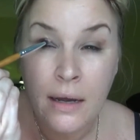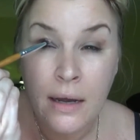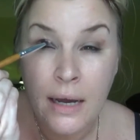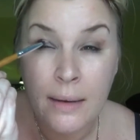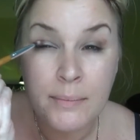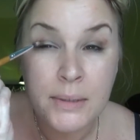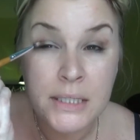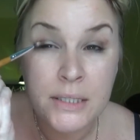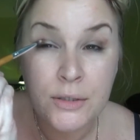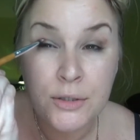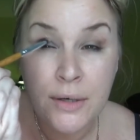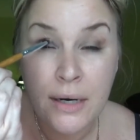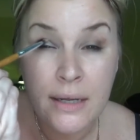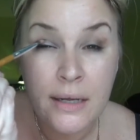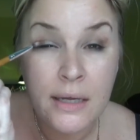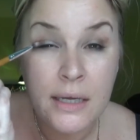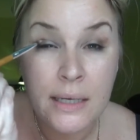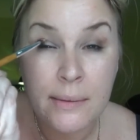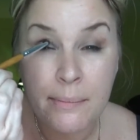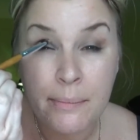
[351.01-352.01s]
I'm still trying
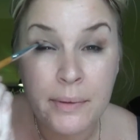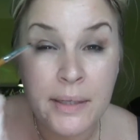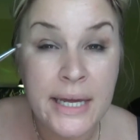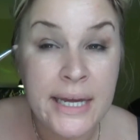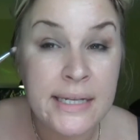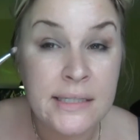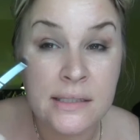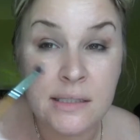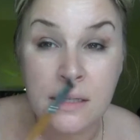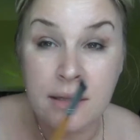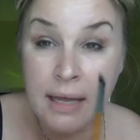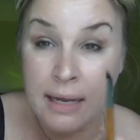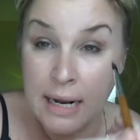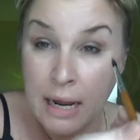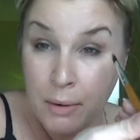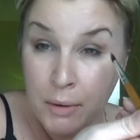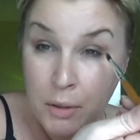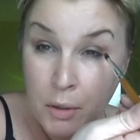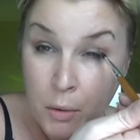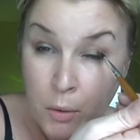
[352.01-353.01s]
to keep Blaze in that
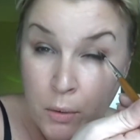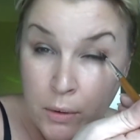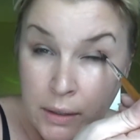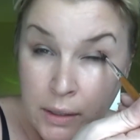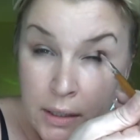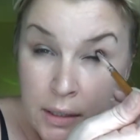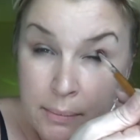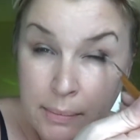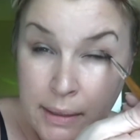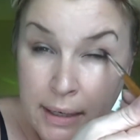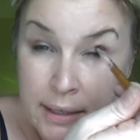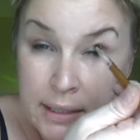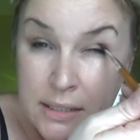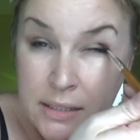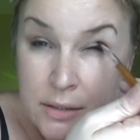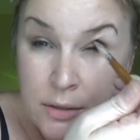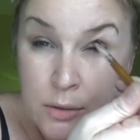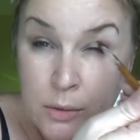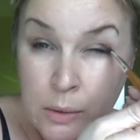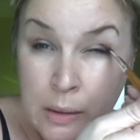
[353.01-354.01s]
outer corner, but I
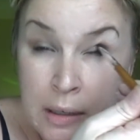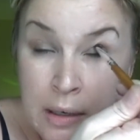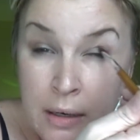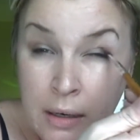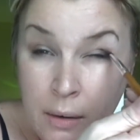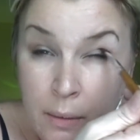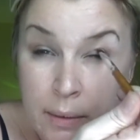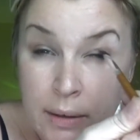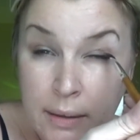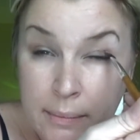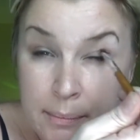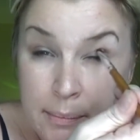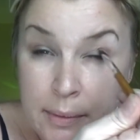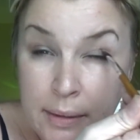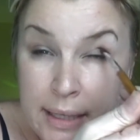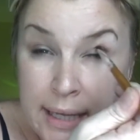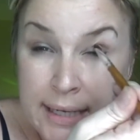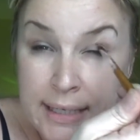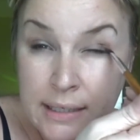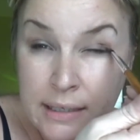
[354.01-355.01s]
do want to
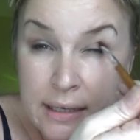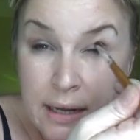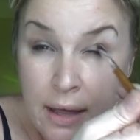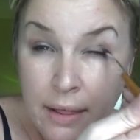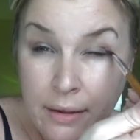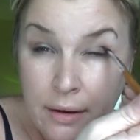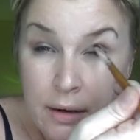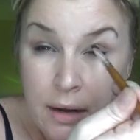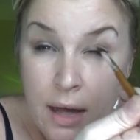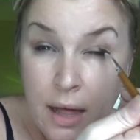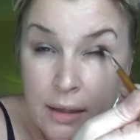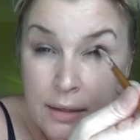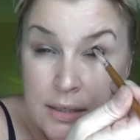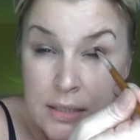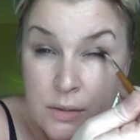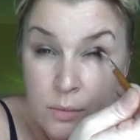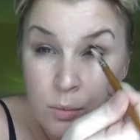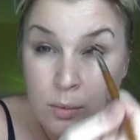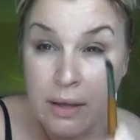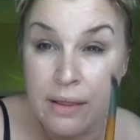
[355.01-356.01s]
blend the other colors
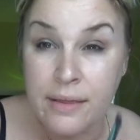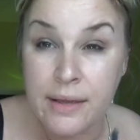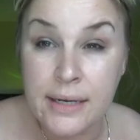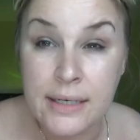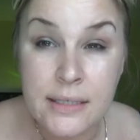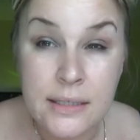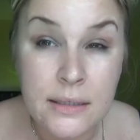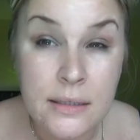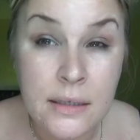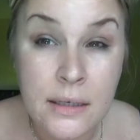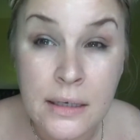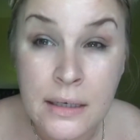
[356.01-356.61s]
with it.